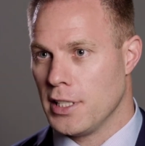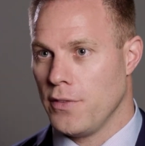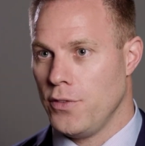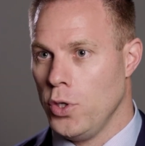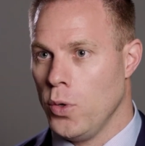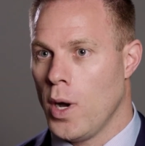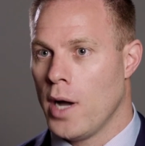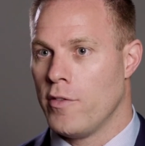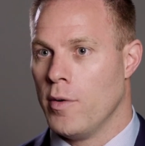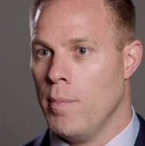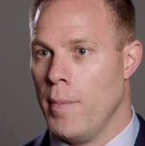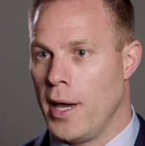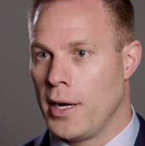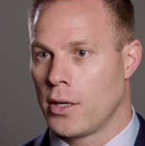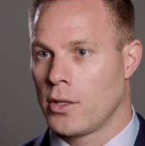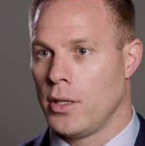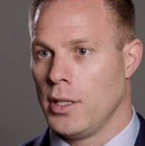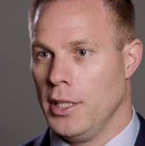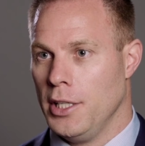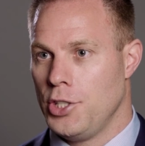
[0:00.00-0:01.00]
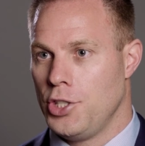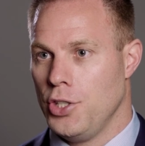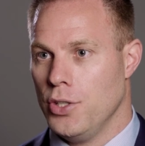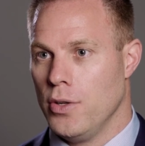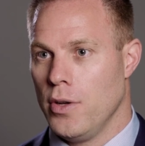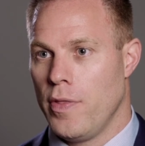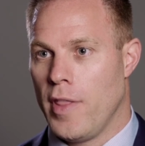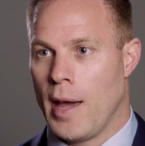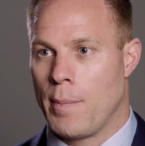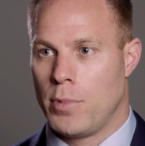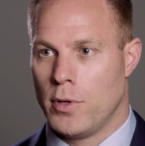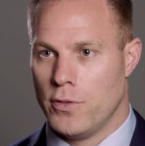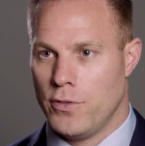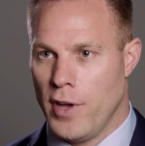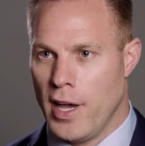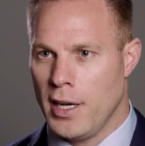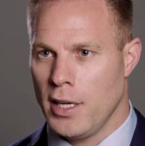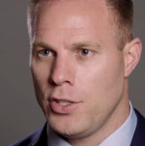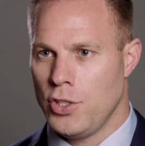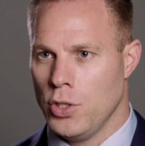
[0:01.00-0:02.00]
if you have a medical issue that
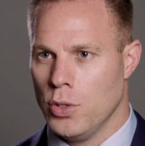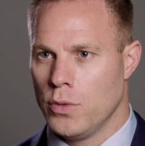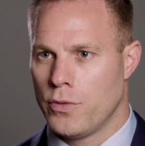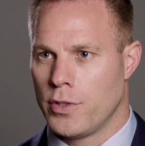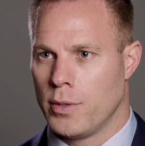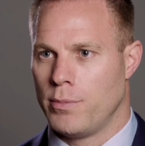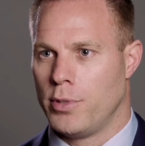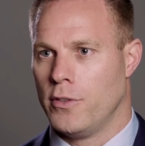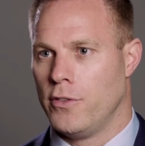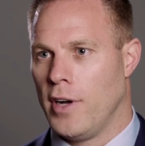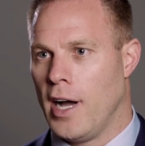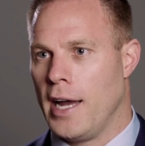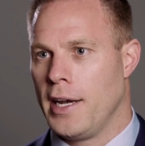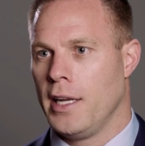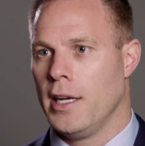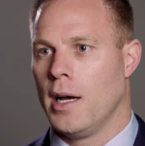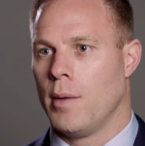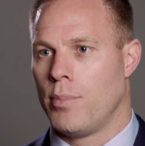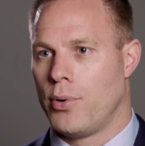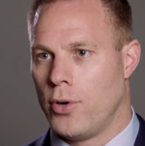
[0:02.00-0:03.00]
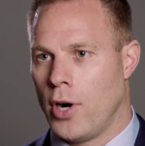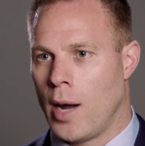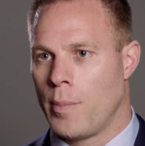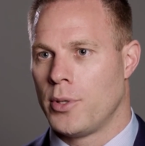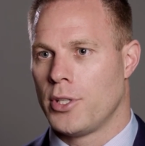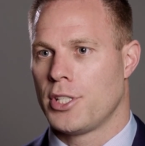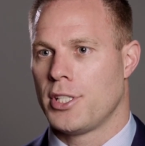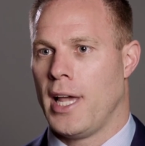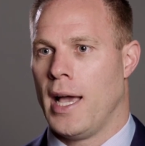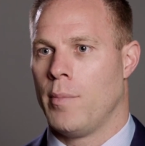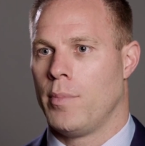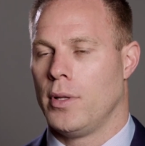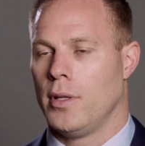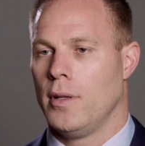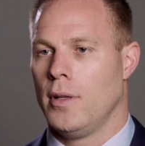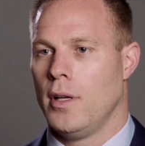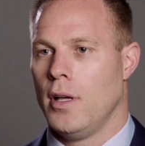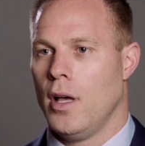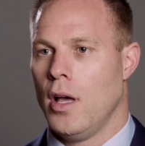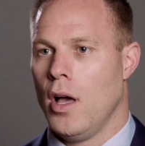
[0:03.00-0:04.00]
prevented you from providing a proper
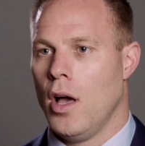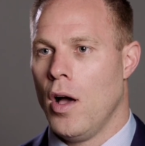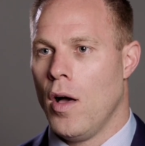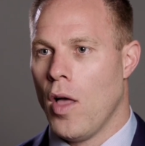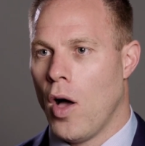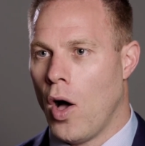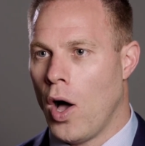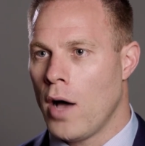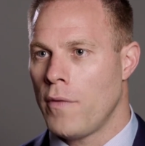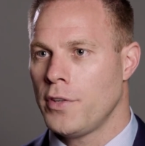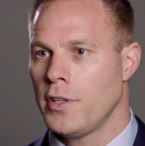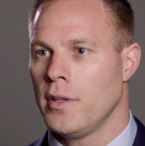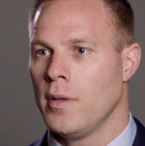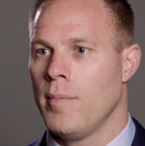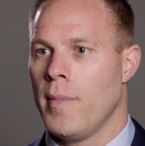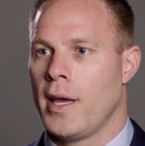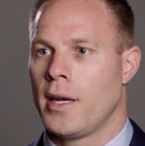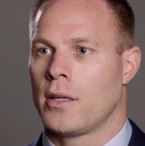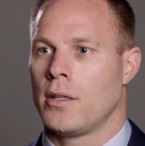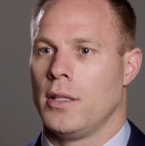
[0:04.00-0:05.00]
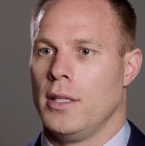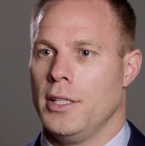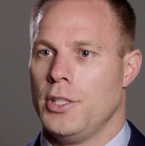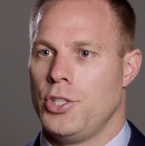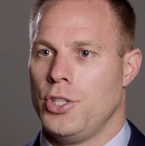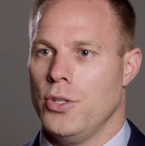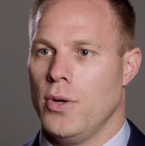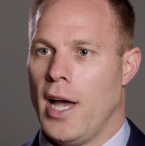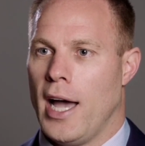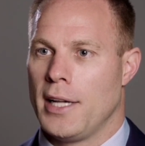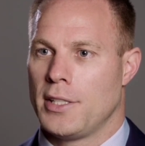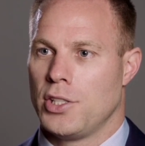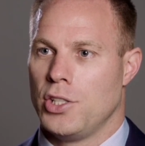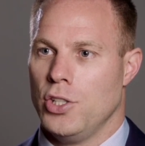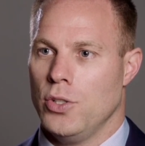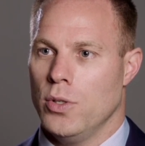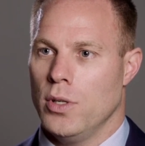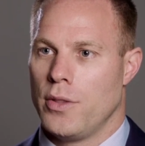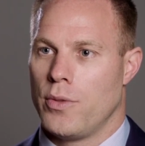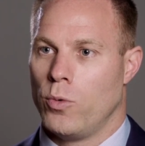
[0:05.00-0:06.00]
sample. Often the medical issue has to
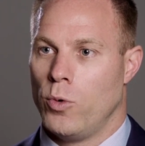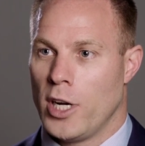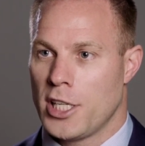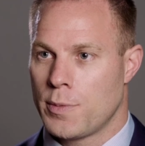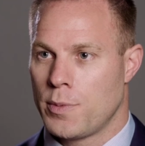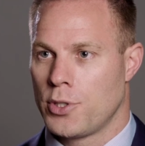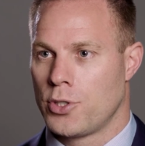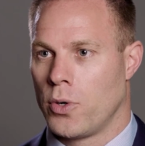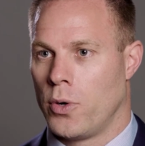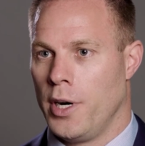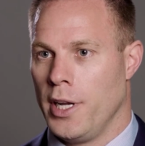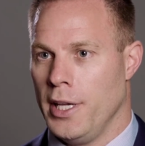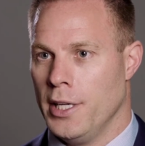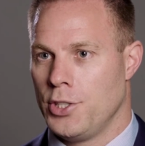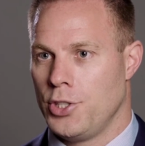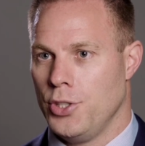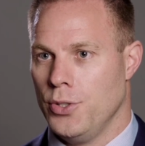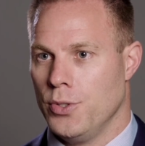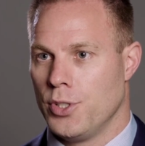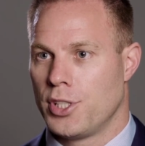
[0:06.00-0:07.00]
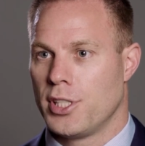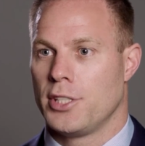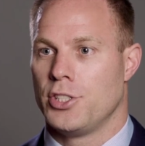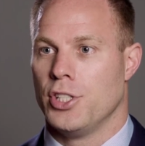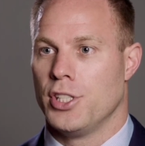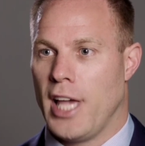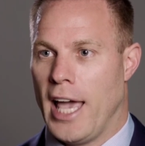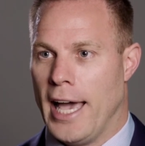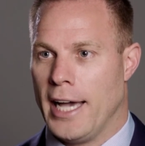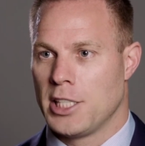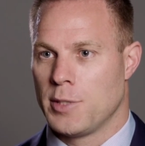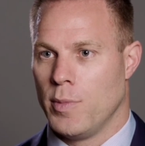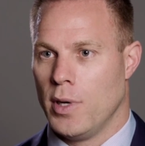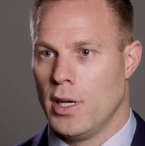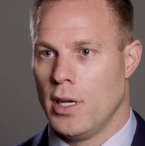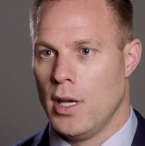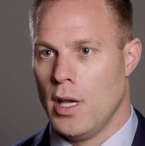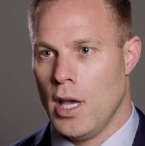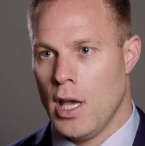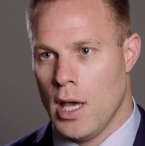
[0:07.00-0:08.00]
do with respiratory issues such as
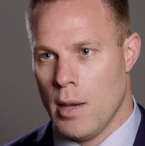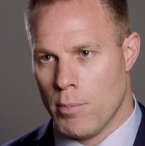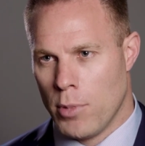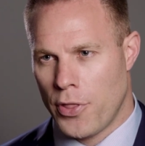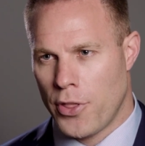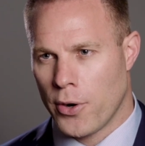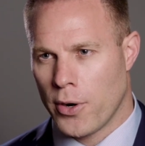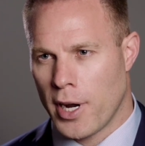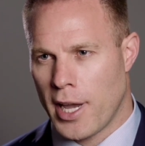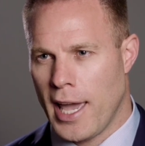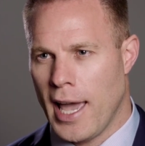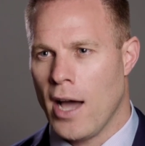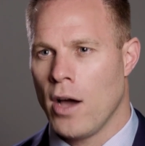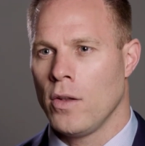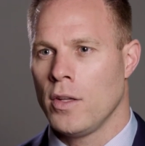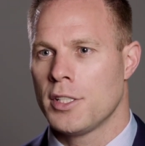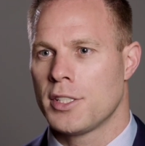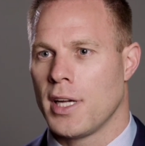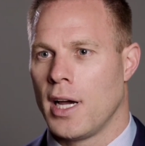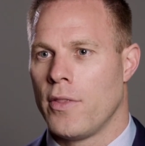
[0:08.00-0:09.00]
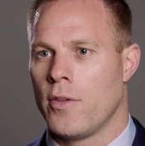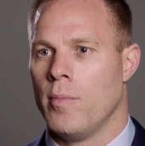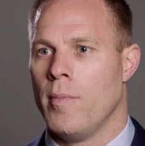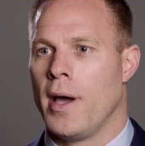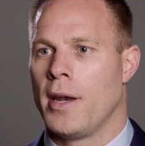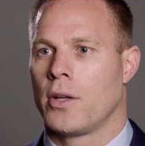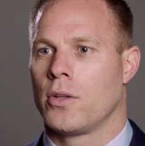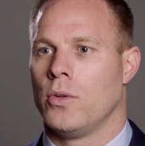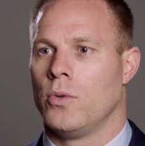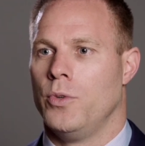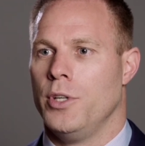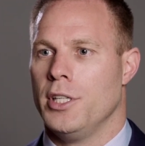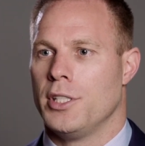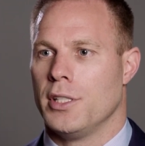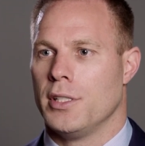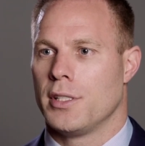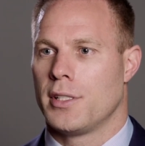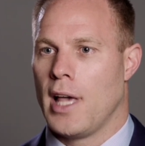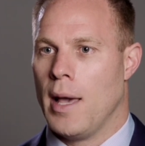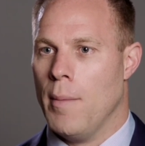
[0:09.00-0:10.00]
asthma, but there are countless other medical
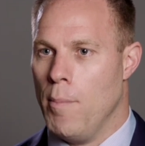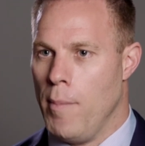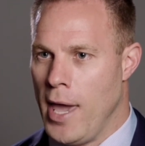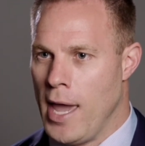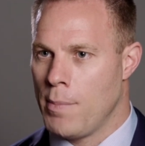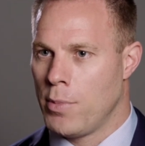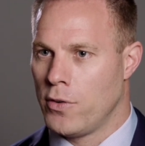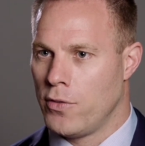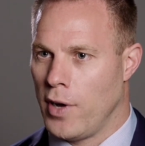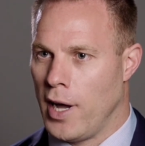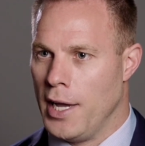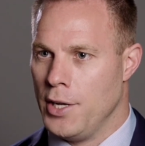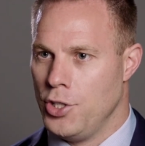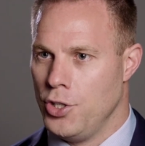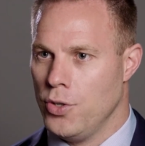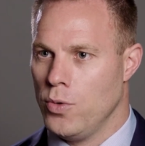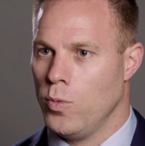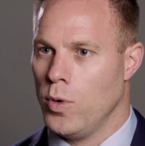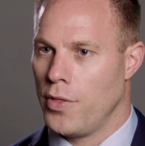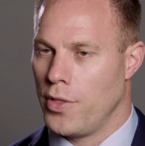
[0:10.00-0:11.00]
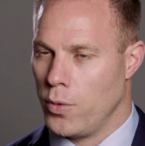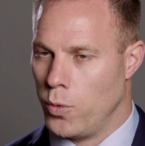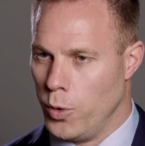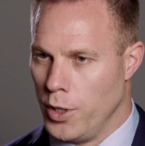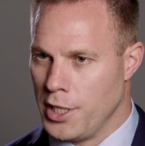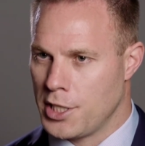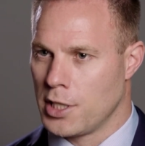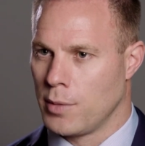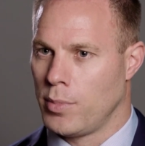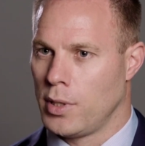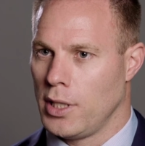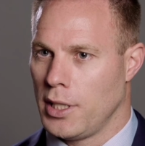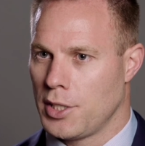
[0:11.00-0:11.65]
reasons that may provide you with a reasonable